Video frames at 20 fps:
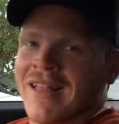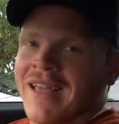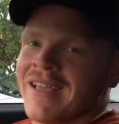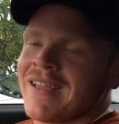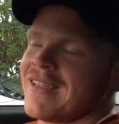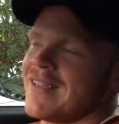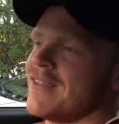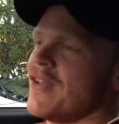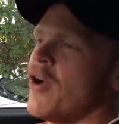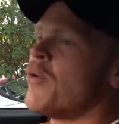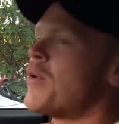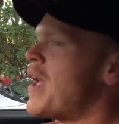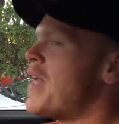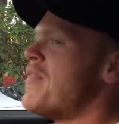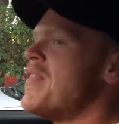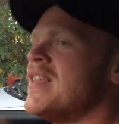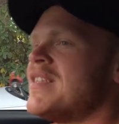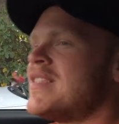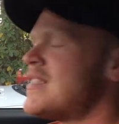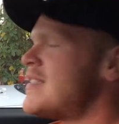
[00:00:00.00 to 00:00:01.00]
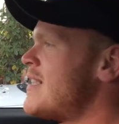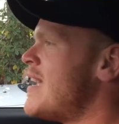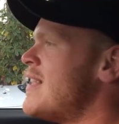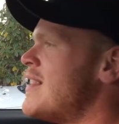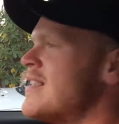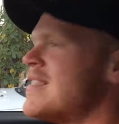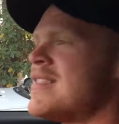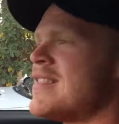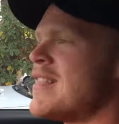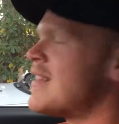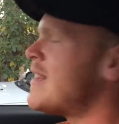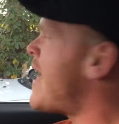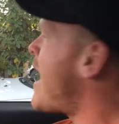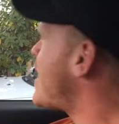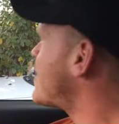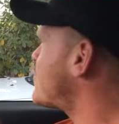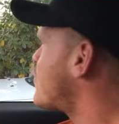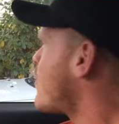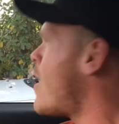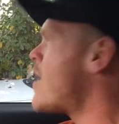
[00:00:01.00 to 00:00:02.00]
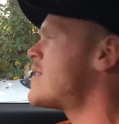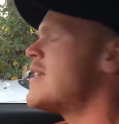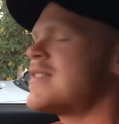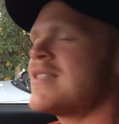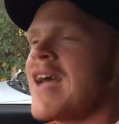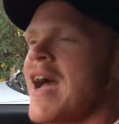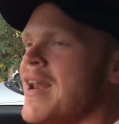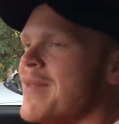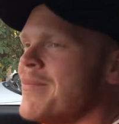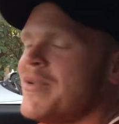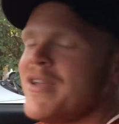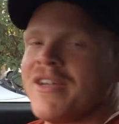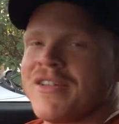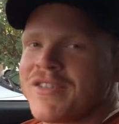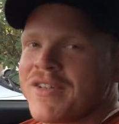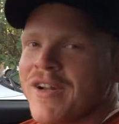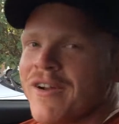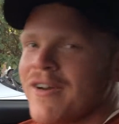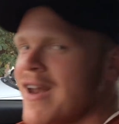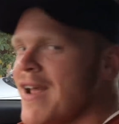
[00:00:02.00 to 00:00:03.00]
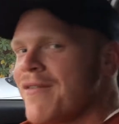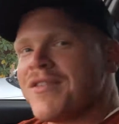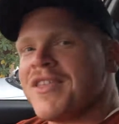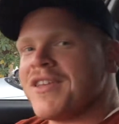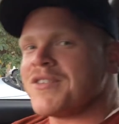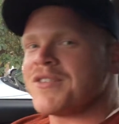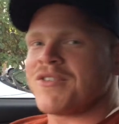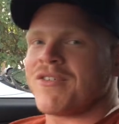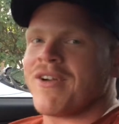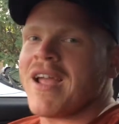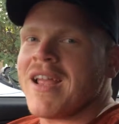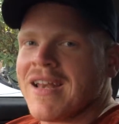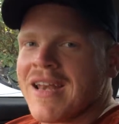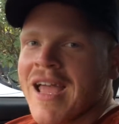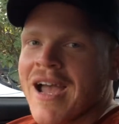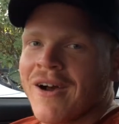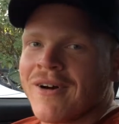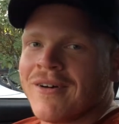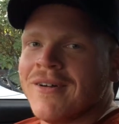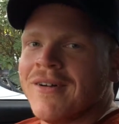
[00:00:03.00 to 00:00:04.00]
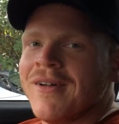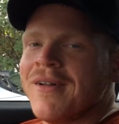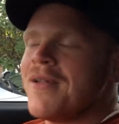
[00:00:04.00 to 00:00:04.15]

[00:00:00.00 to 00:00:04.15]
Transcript: Like, okay, this is it. This is the last rock that's got to be unturned. Everything's great now.